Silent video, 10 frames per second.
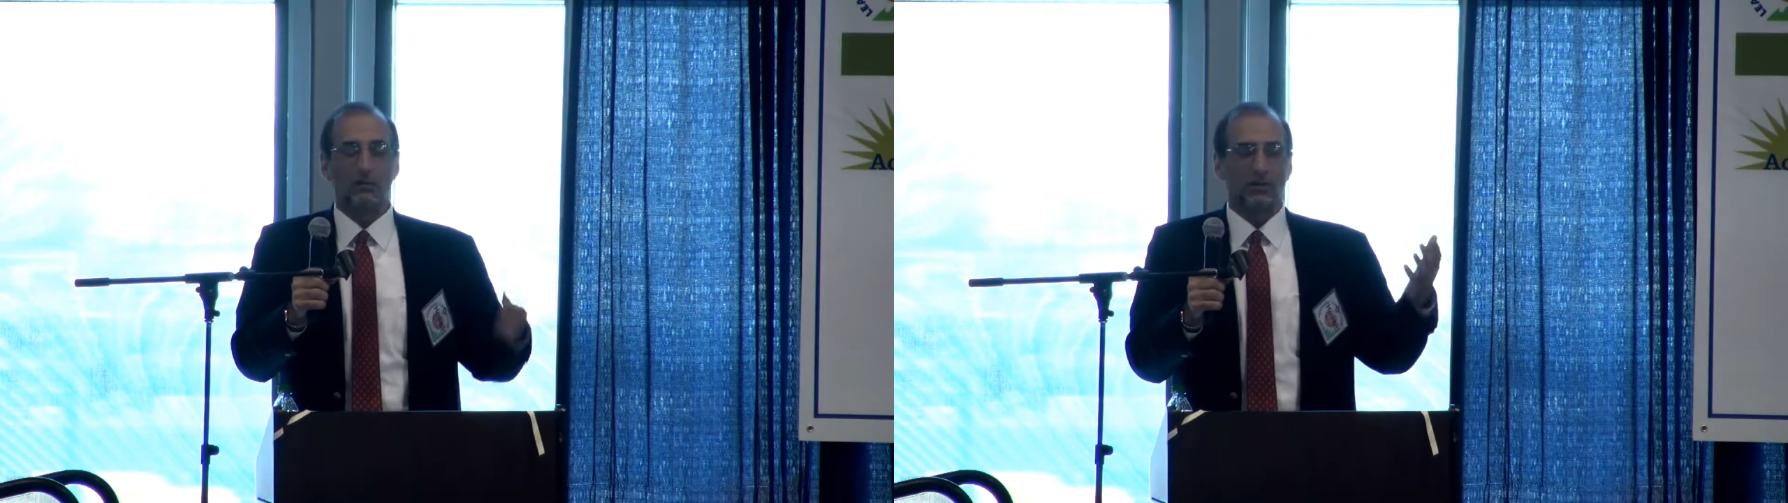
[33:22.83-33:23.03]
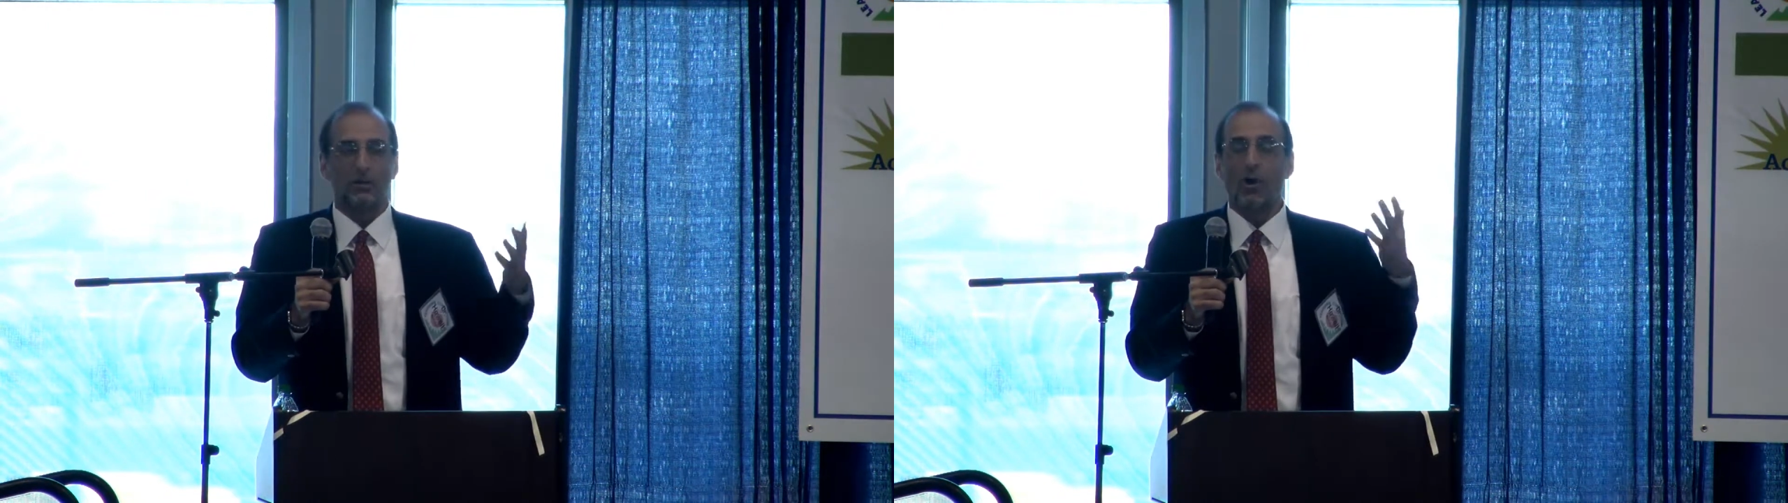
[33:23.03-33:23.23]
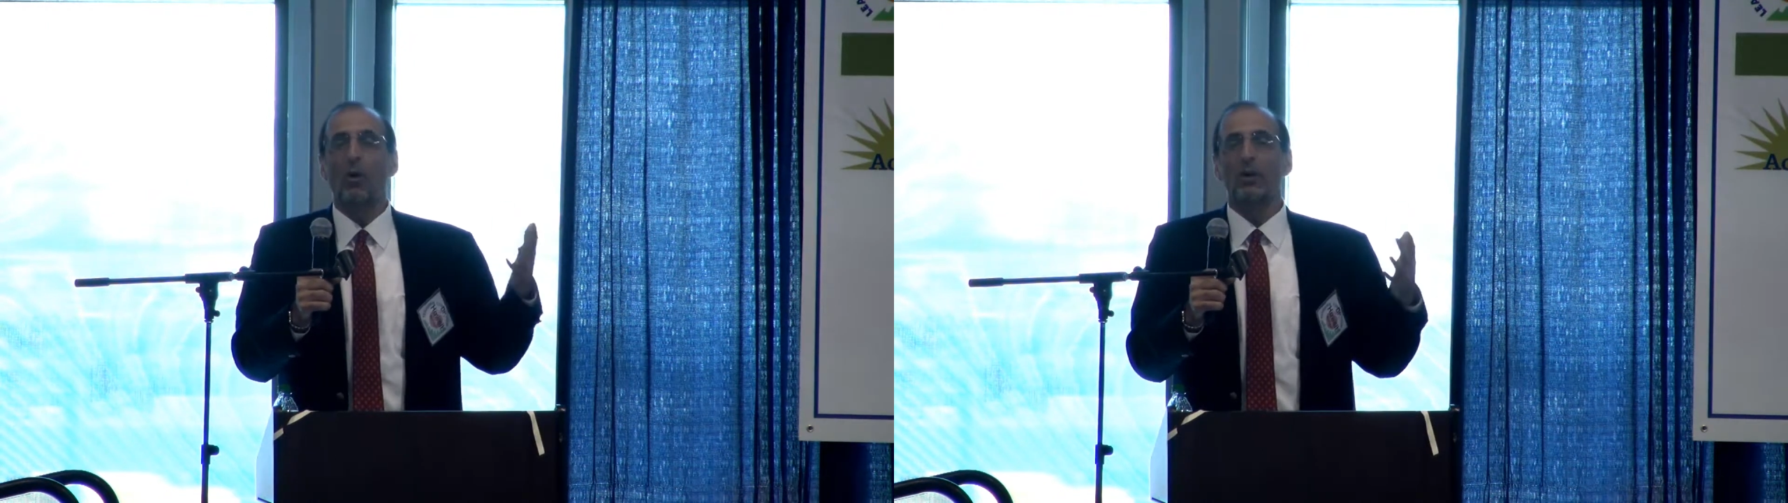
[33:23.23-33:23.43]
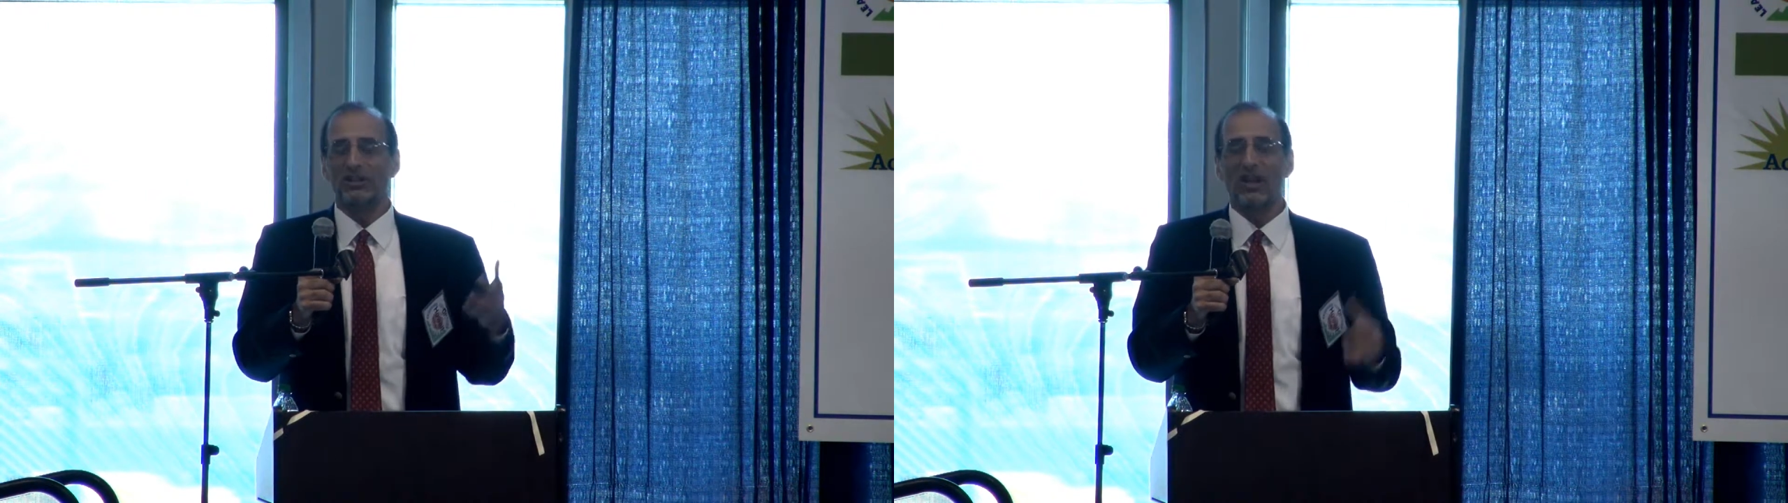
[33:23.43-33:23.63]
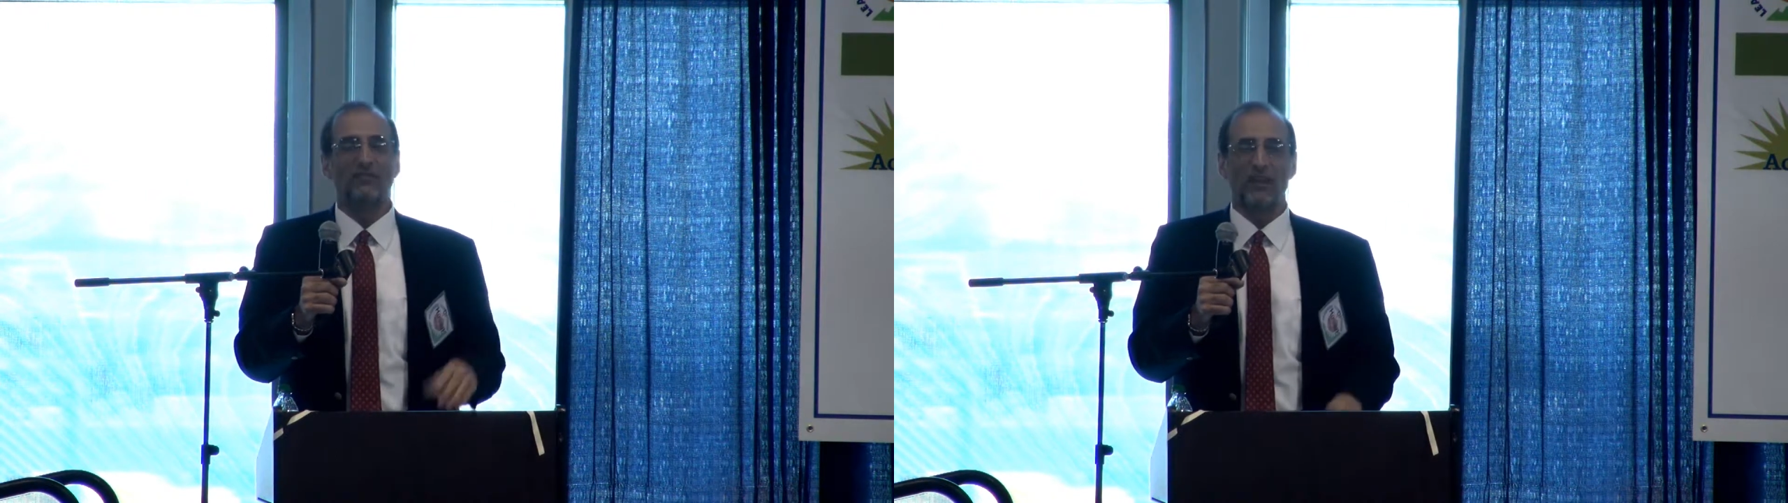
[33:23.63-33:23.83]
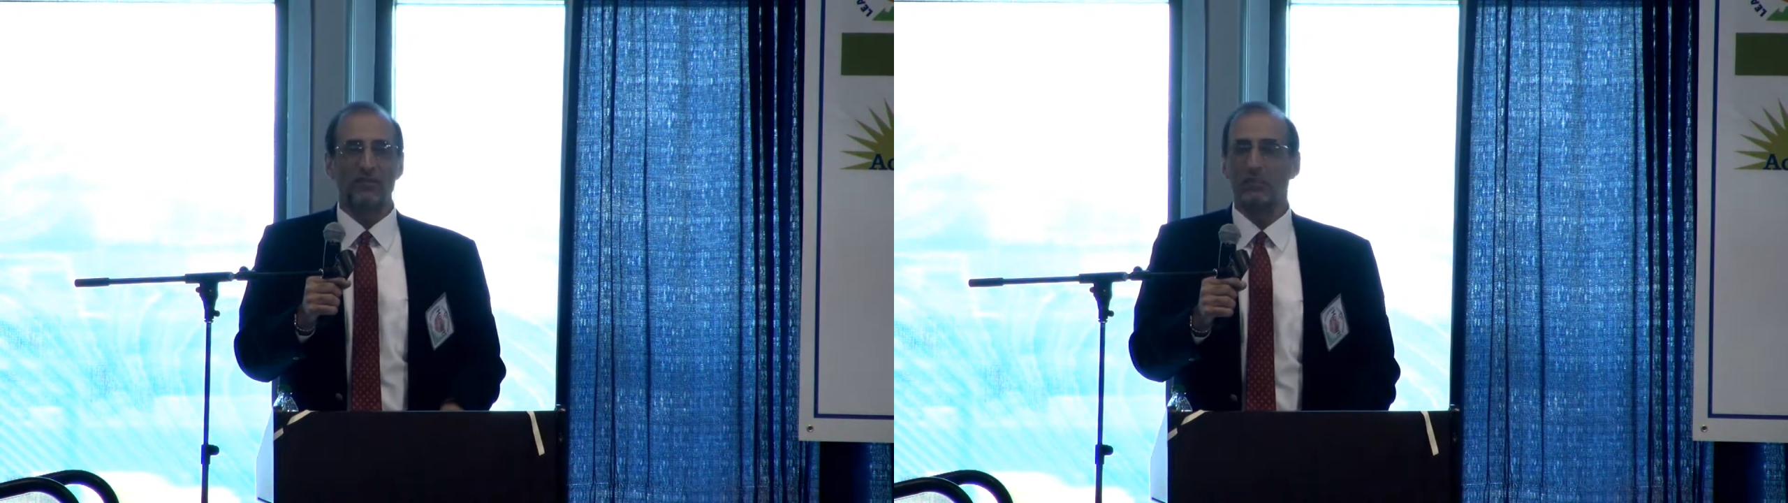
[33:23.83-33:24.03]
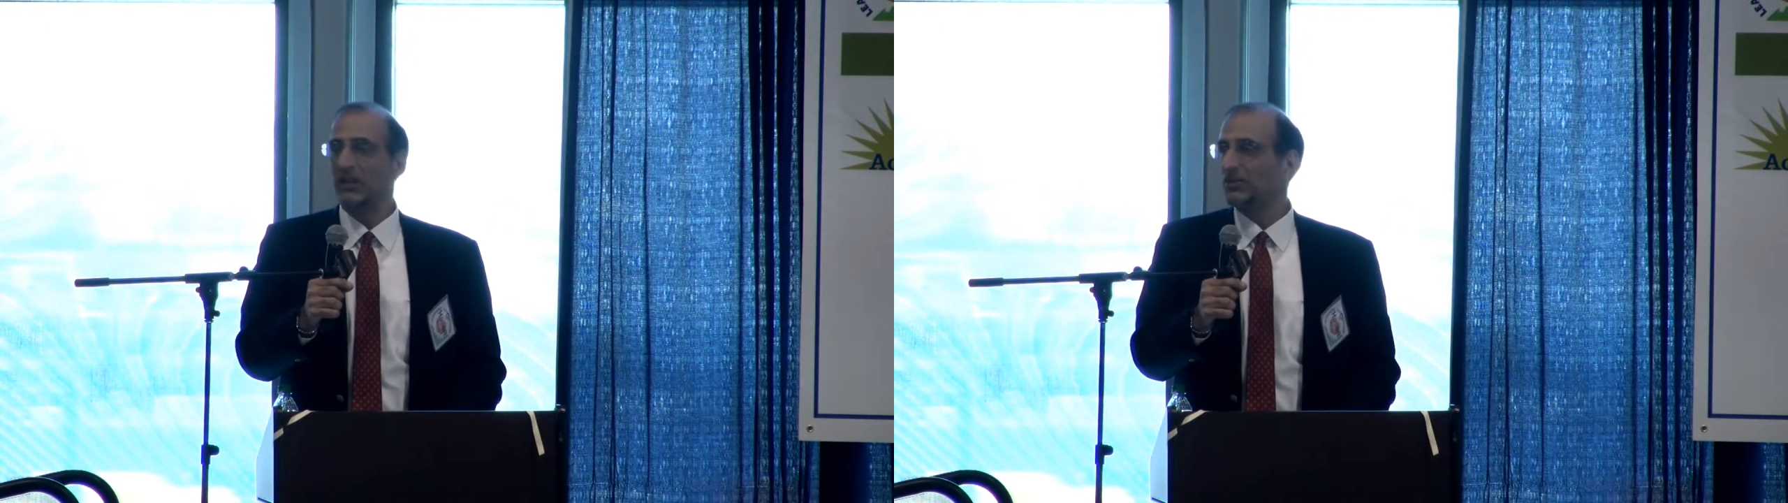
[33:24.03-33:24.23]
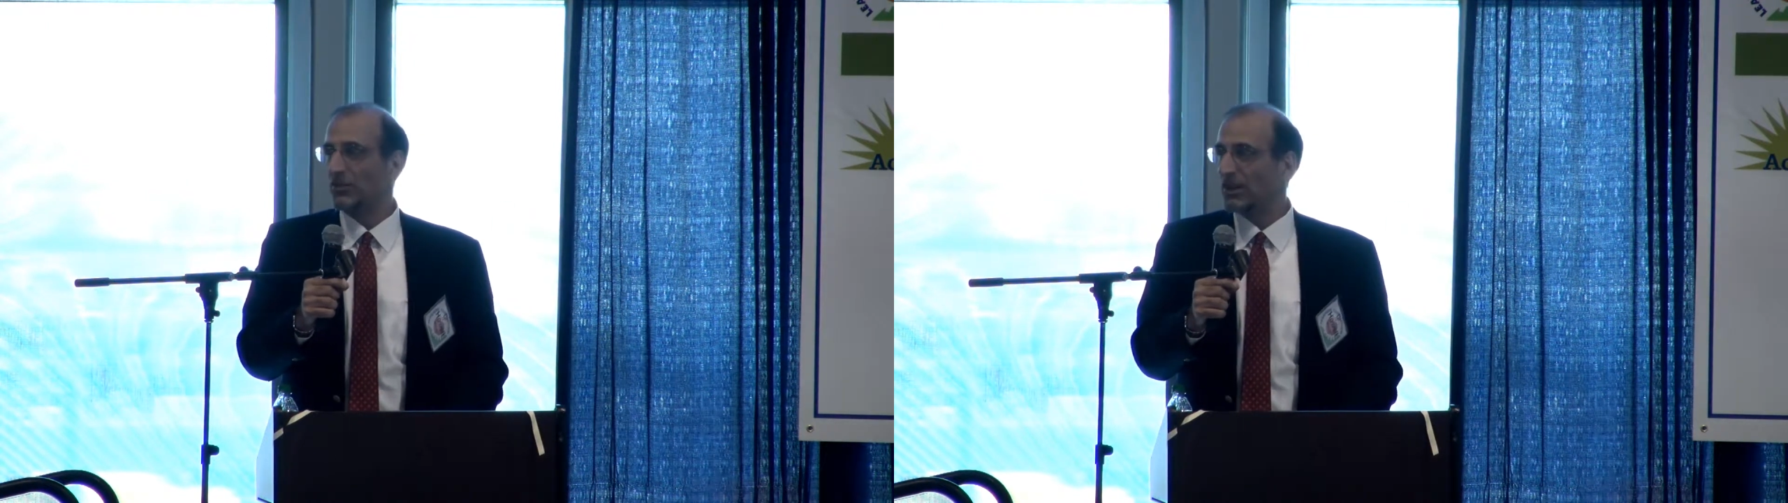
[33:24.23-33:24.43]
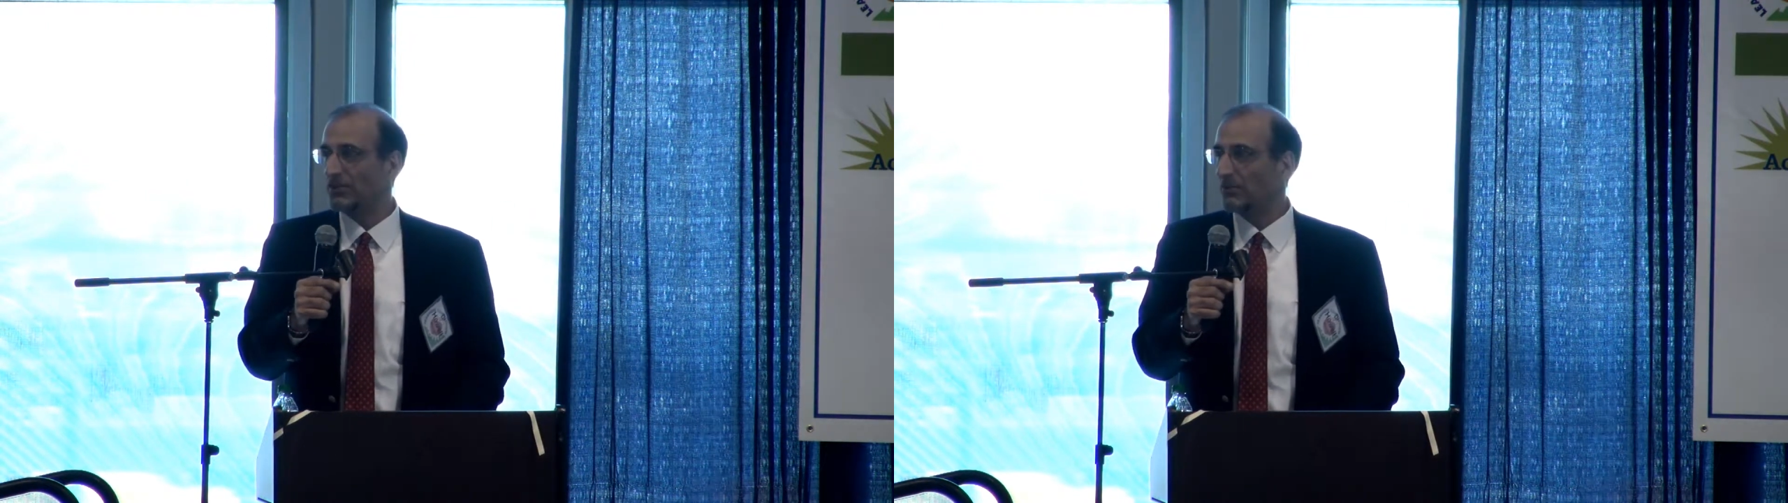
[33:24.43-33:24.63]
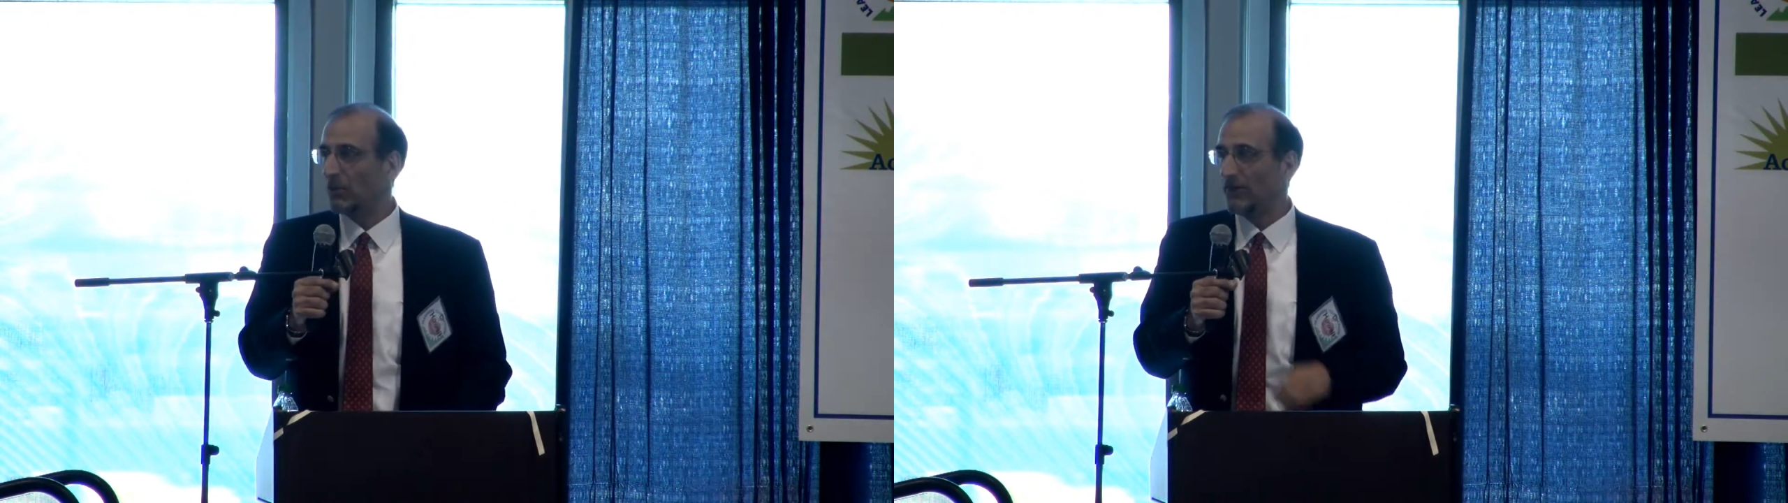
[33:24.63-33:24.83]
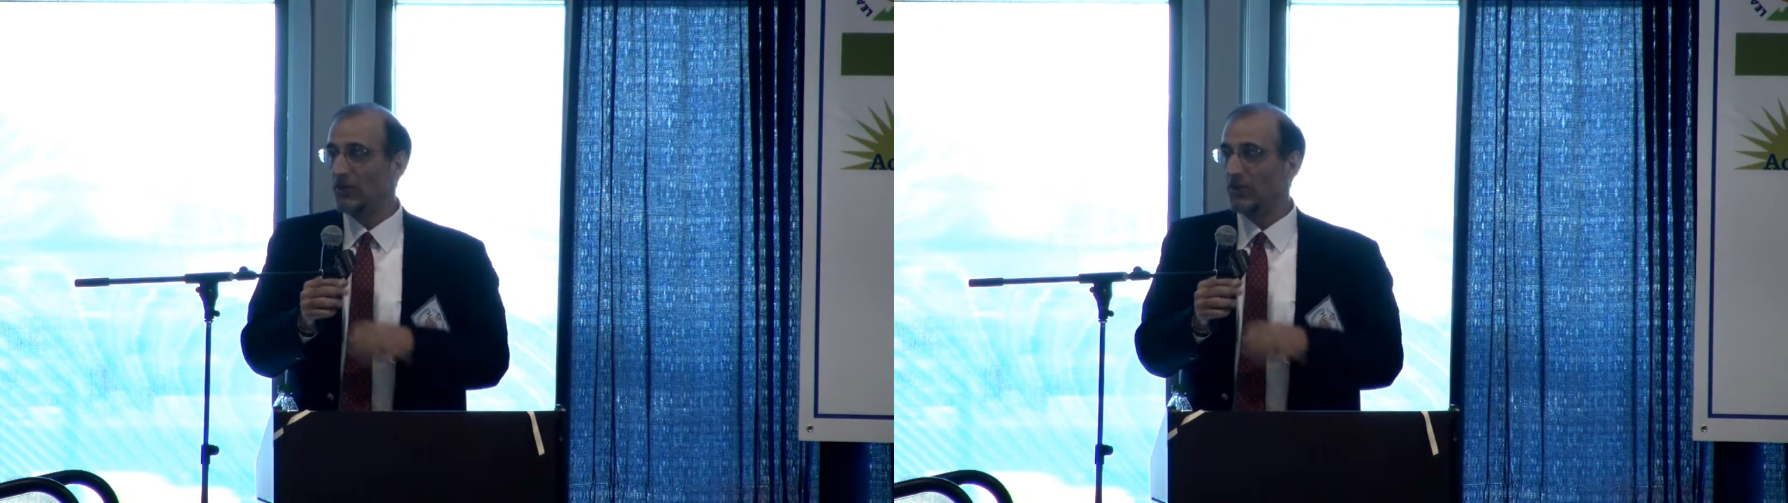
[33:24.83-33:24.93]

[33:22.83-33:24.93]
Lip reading: you always have to have administrative support.